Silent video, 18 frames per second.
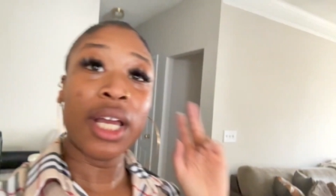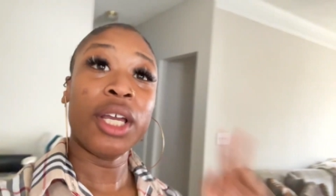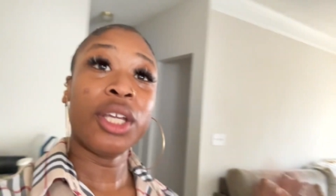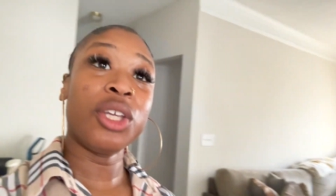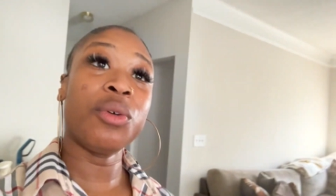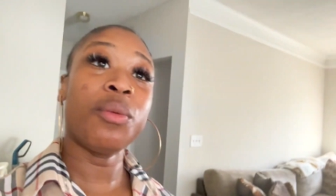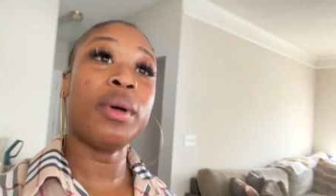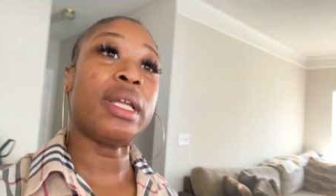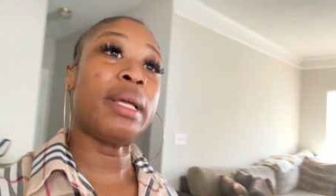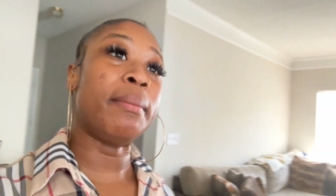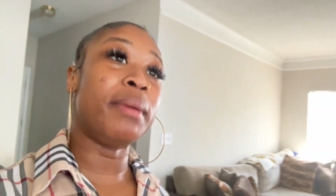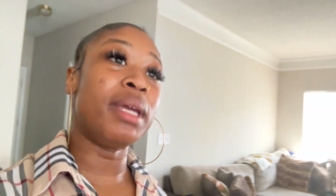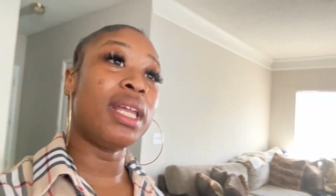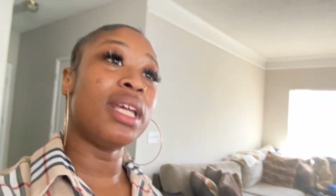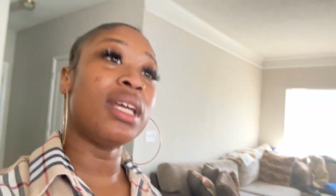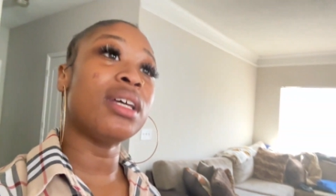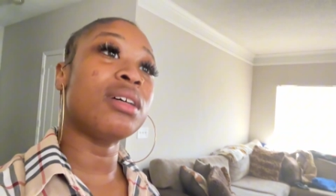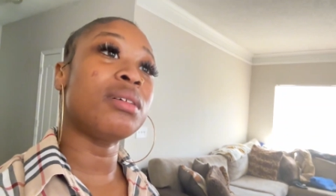You want it
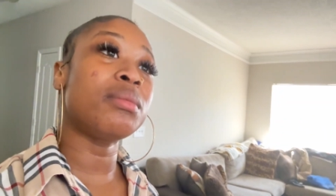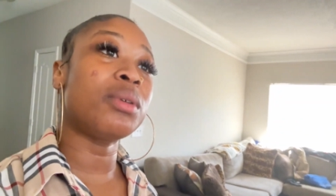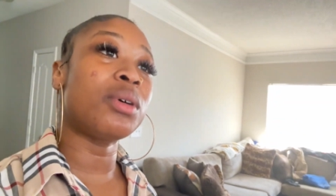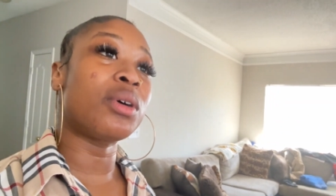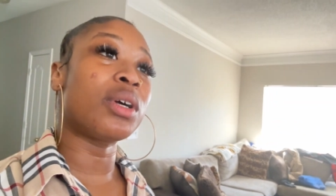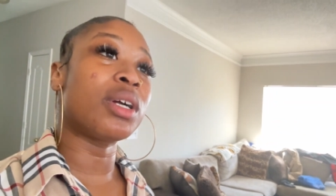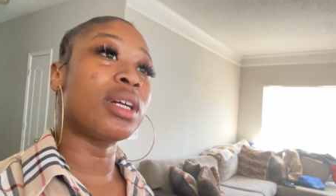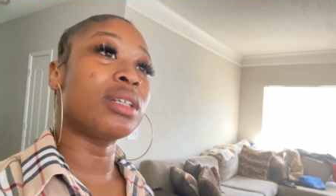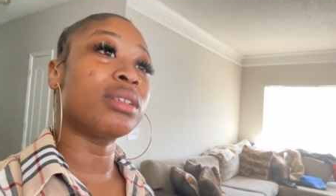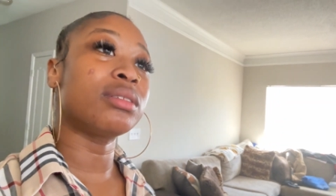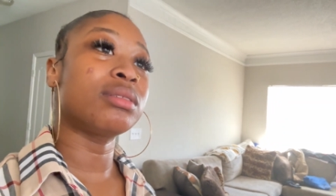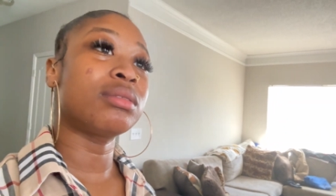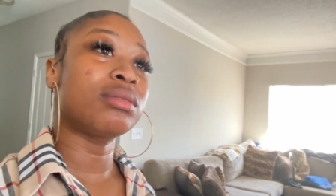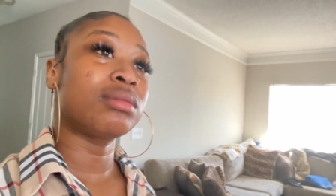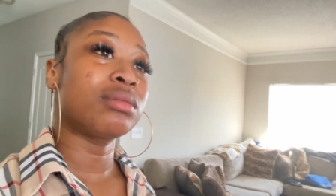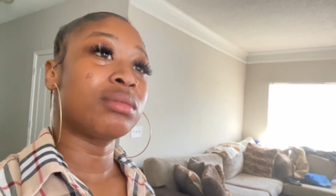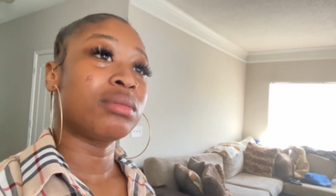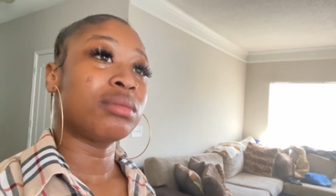medium or
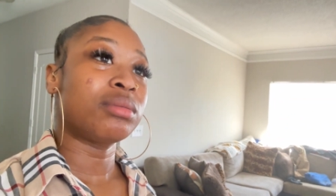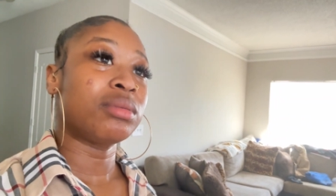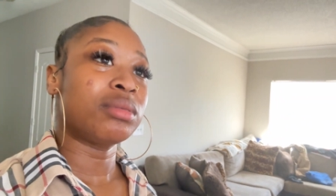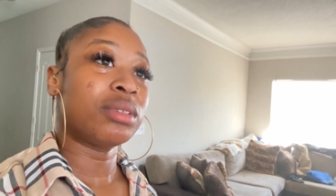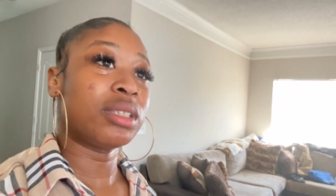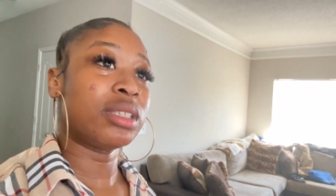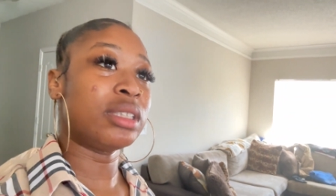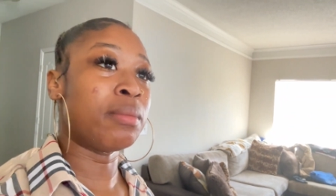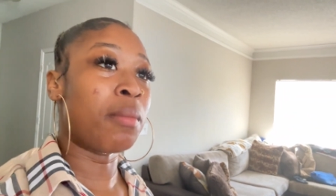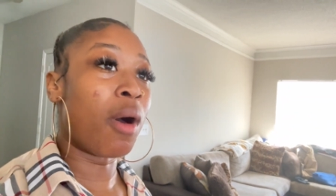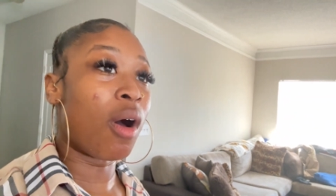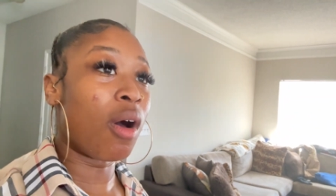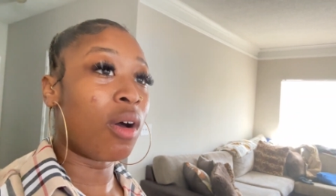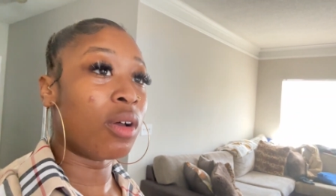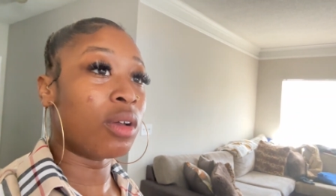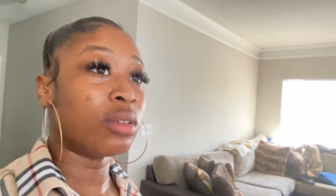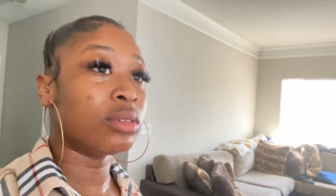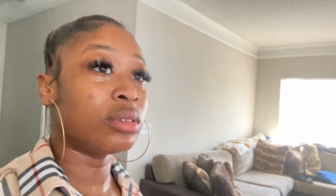
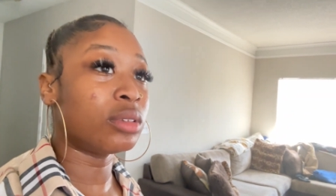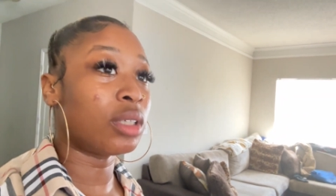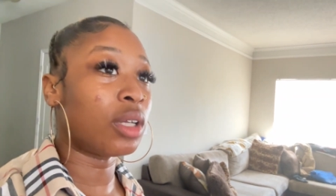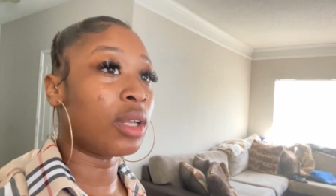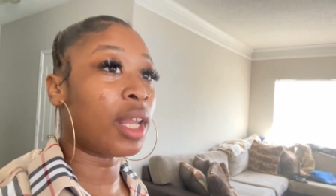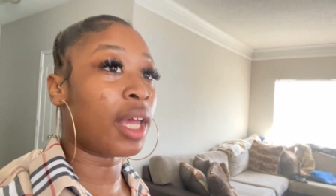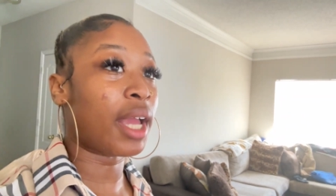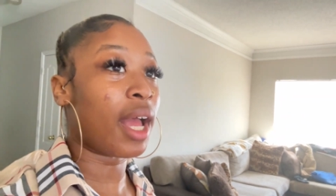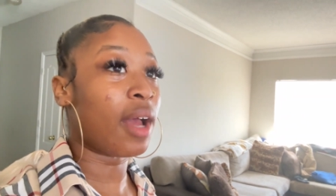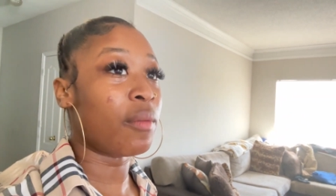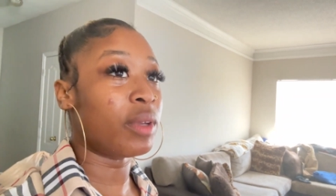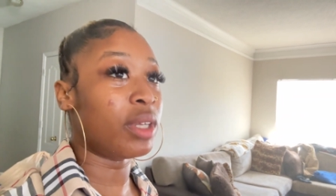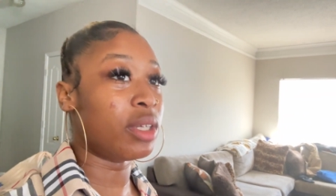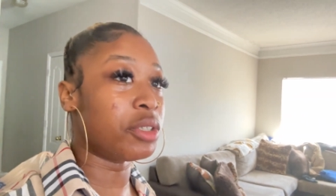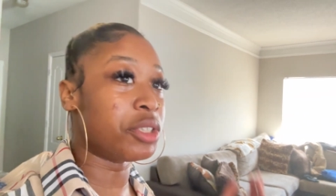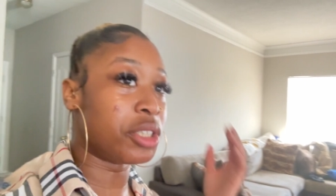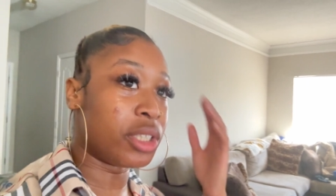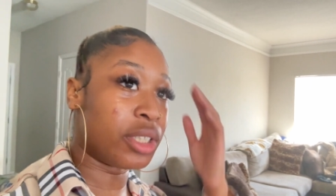small, like how we
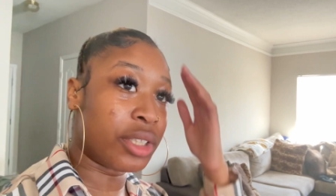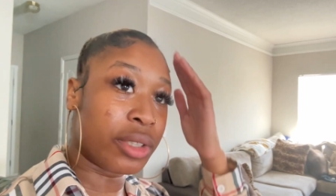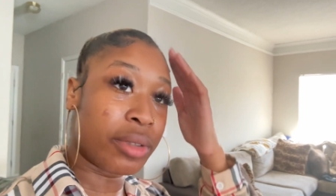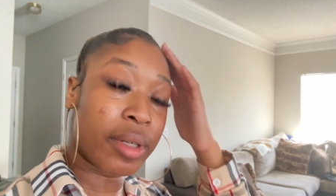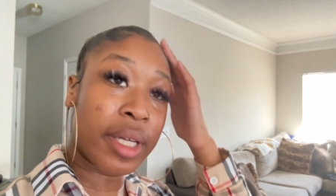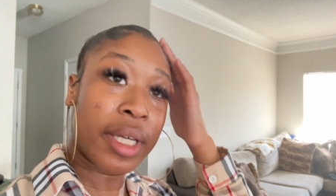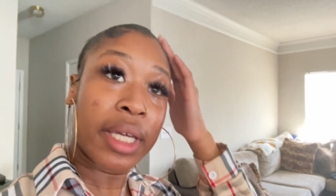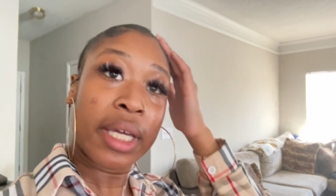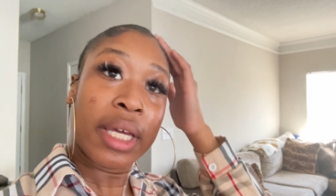usually do it?